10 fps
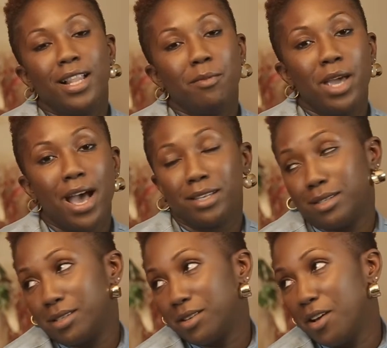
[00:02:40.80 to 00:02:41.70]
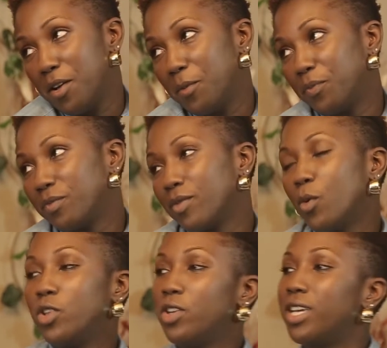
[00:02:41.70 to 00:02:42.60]
let me ask um,
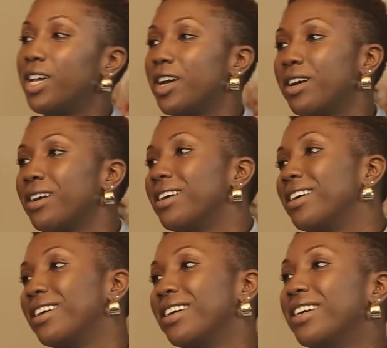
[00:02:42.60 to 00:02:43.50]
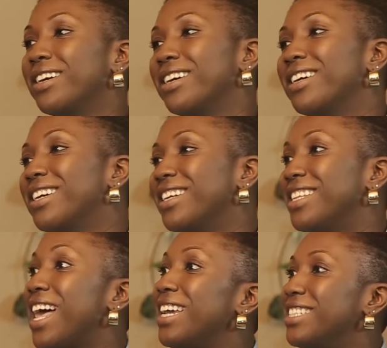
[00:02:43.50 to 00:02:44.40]
when you hear
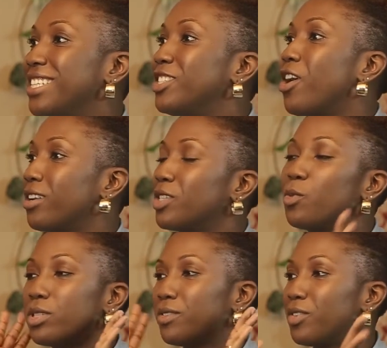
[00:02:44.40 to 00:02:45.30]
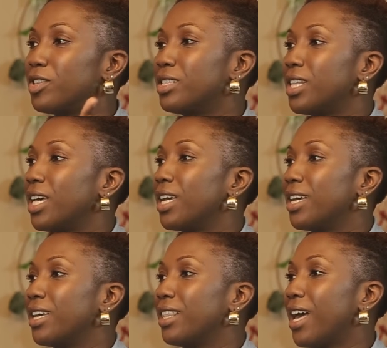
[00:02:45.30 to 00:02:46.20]
light in darkness, what's the first thing
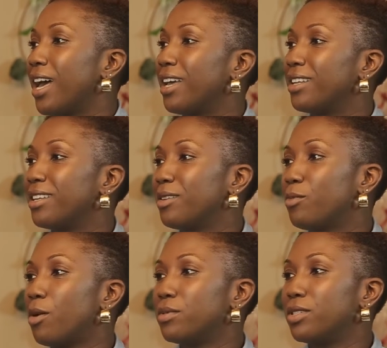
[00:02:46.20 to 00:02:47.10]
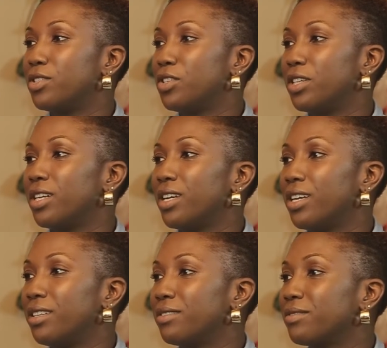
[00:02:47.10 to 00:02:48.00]
that pops into your head?